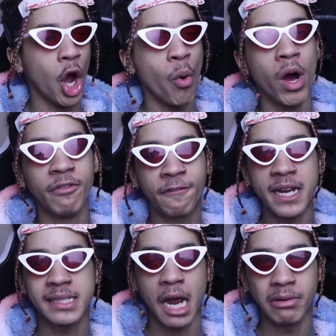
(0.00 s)
No one
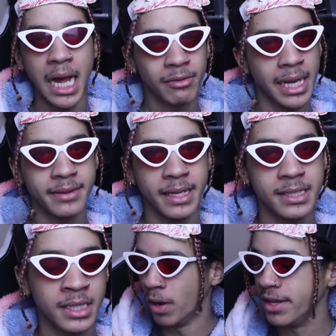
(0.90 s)
thinks out loud like
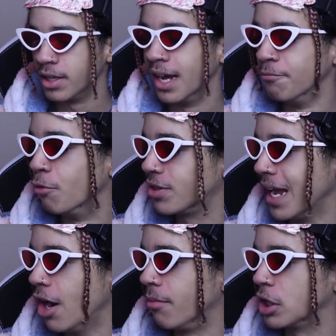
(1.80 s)
this. Wait, what
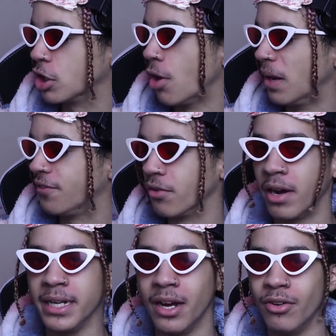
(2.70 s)
the hell? I'm gonna go on my phone
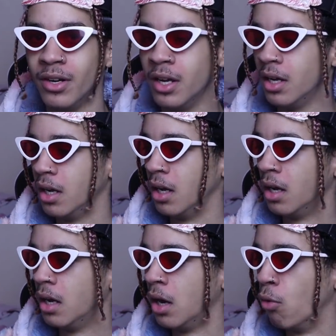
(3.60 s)
right now.
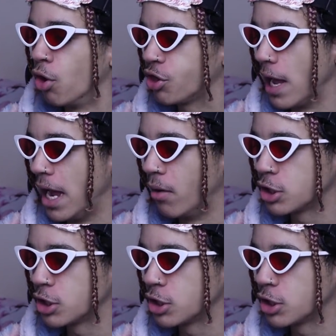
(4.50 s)
What the hell?